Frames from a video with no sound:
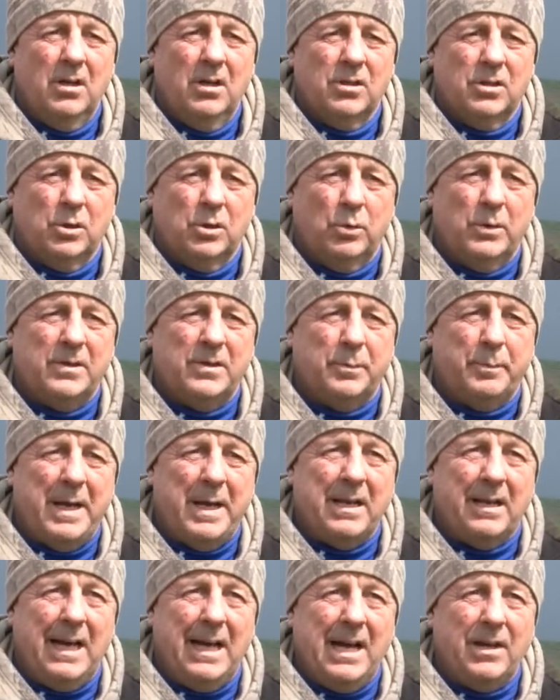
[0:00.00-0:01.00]
so we
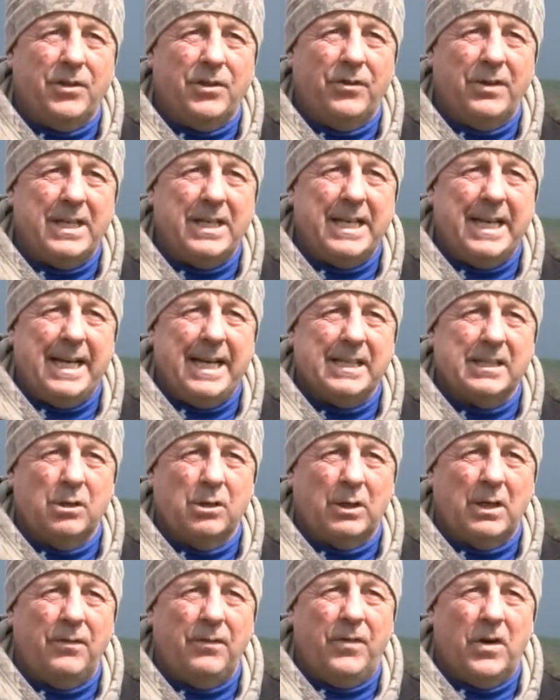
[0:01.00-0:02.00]
spent like 3 days
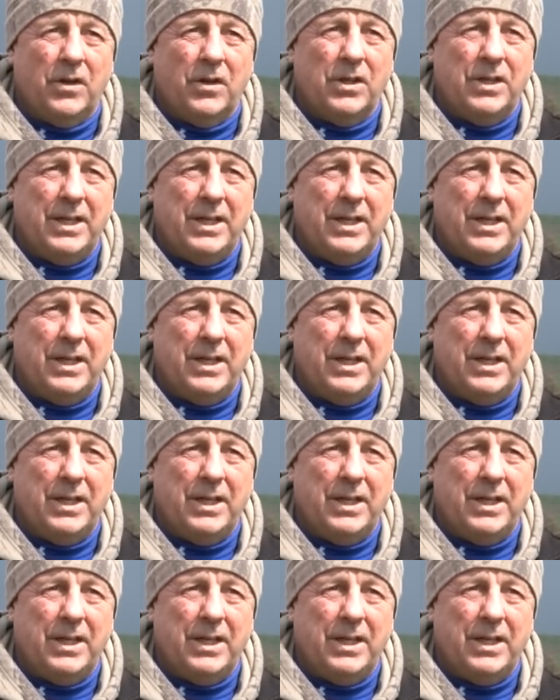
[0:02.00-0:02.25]
looking for the